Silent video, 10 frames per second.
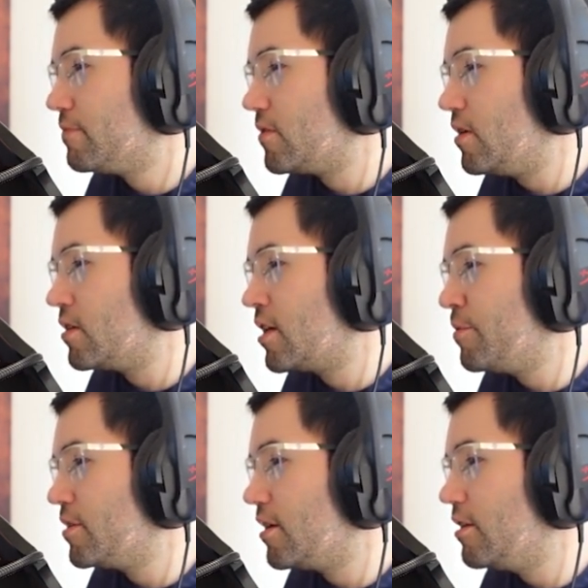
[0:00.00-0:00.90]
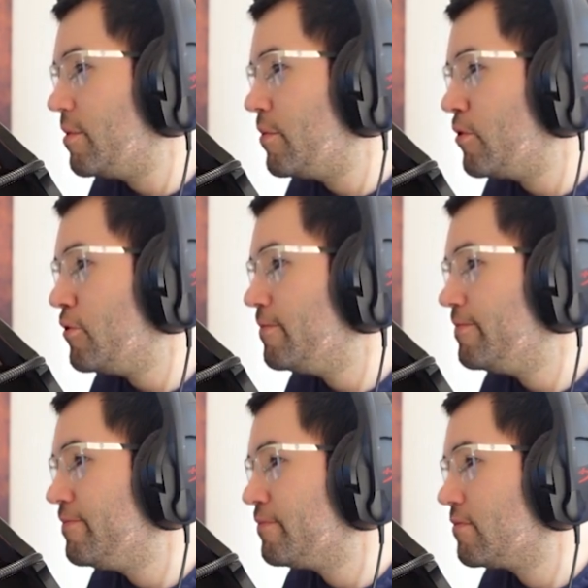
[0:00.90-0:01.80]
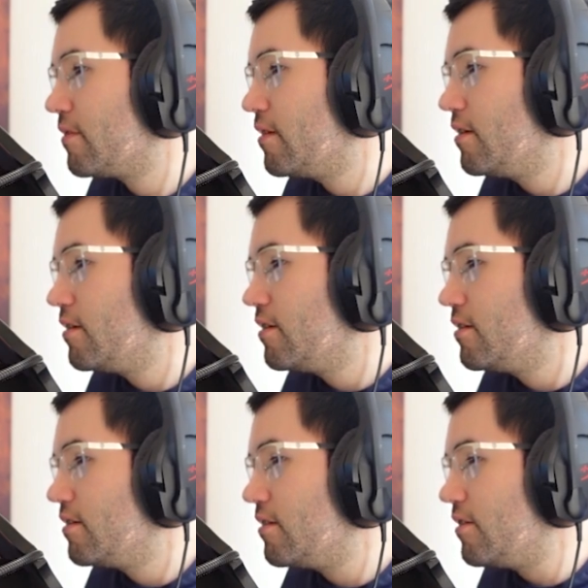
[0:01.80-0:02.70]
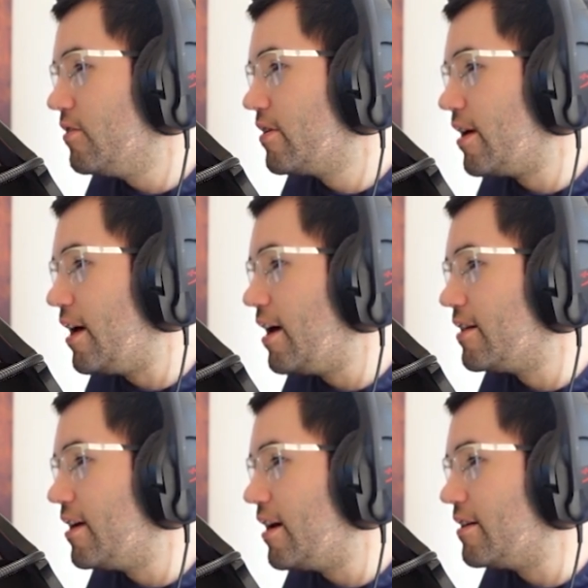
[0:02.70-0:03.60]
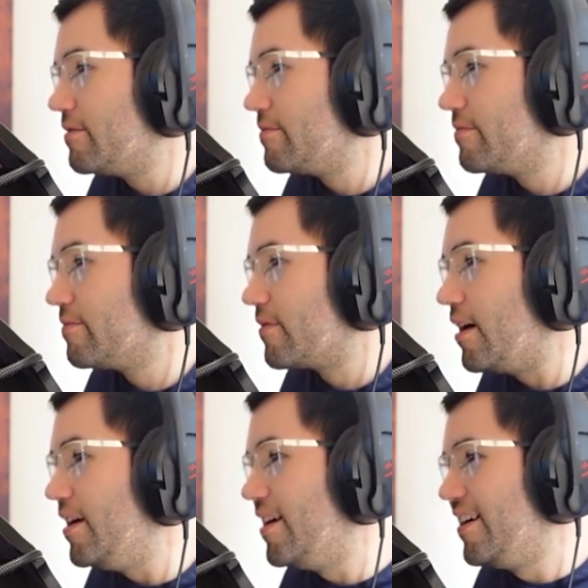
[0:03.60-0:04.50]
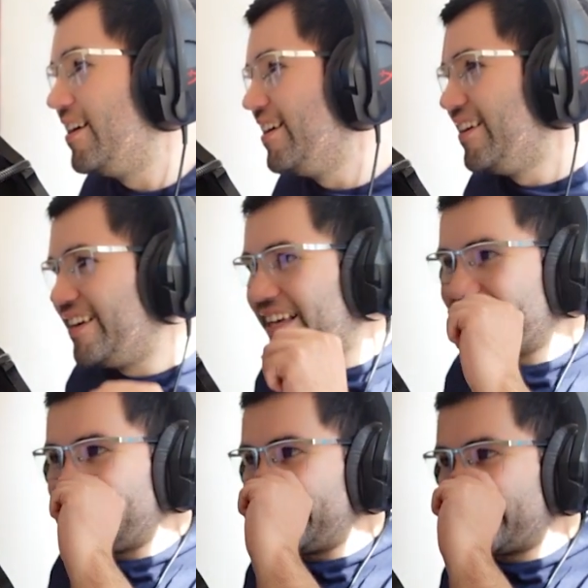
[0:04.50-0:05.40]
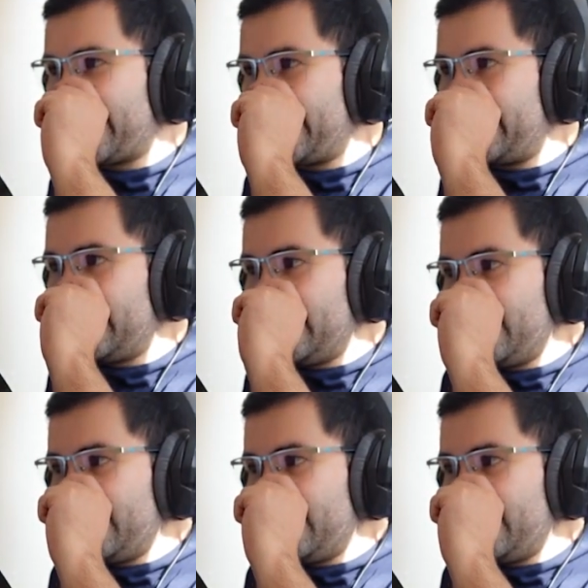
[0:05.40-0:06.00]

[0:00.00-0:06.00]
So let's skip this a little bit more. Look at that. It's insane.